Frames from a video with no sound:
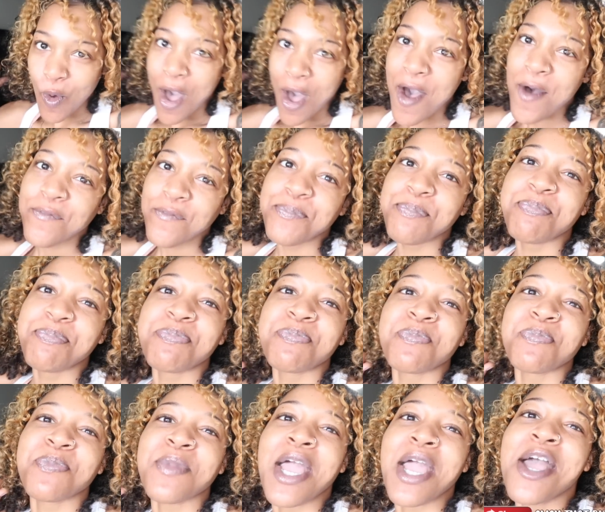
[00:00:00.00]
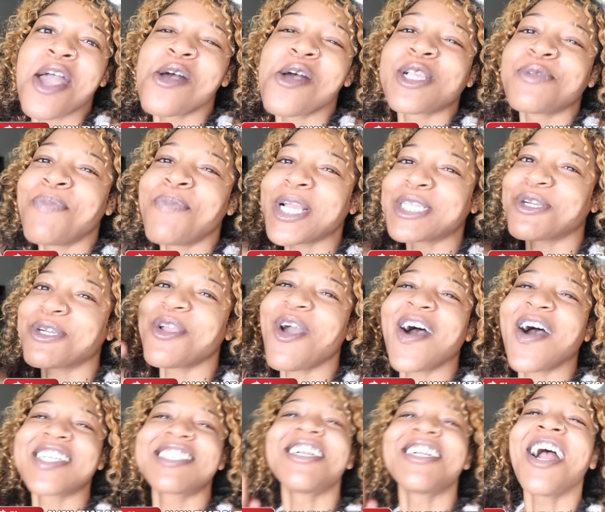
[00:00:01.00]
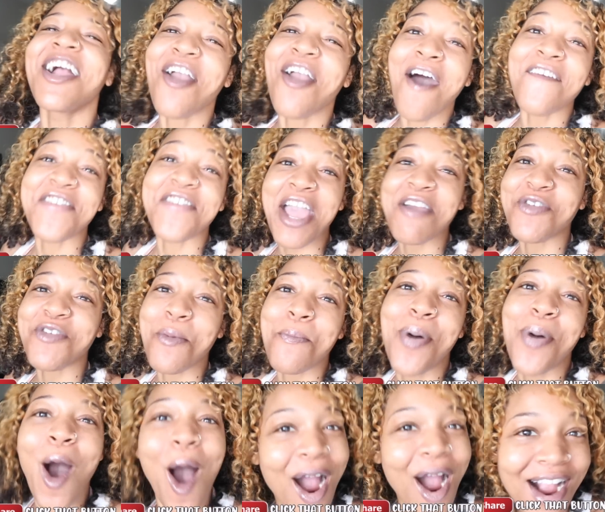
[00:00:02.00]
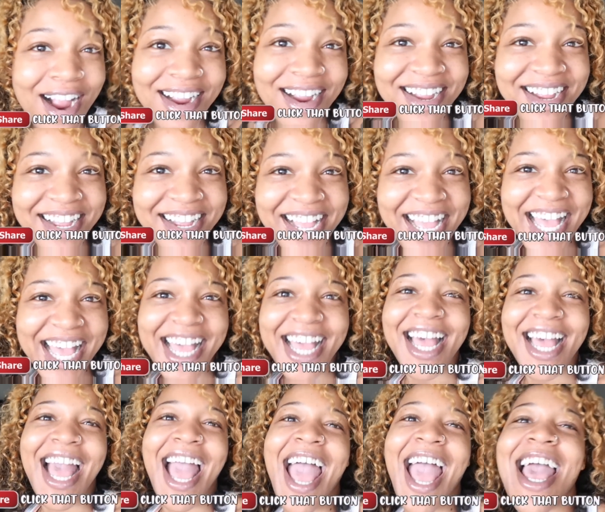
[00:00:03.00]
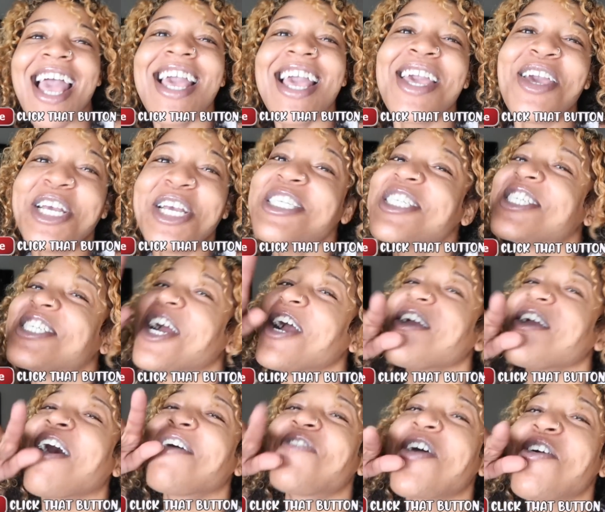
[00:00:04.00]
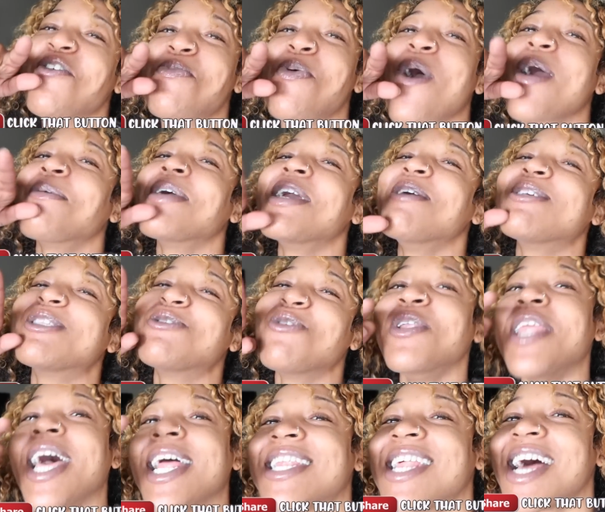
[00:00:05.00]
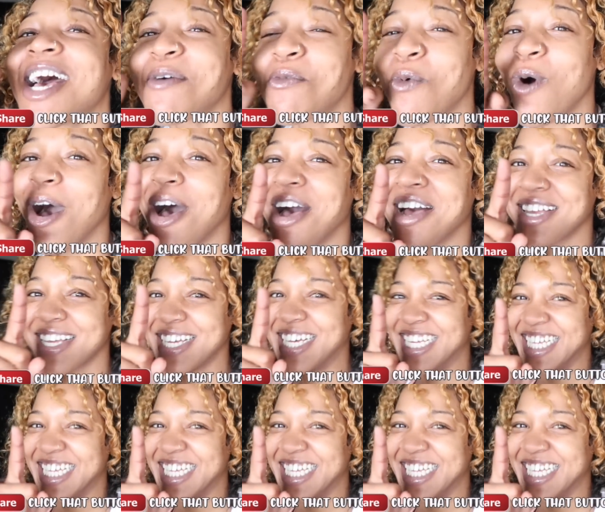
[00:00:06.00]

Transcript: No. Make sure y'all share y'all favorite part now. Hey, share your favorite part when he was doing that duck walk.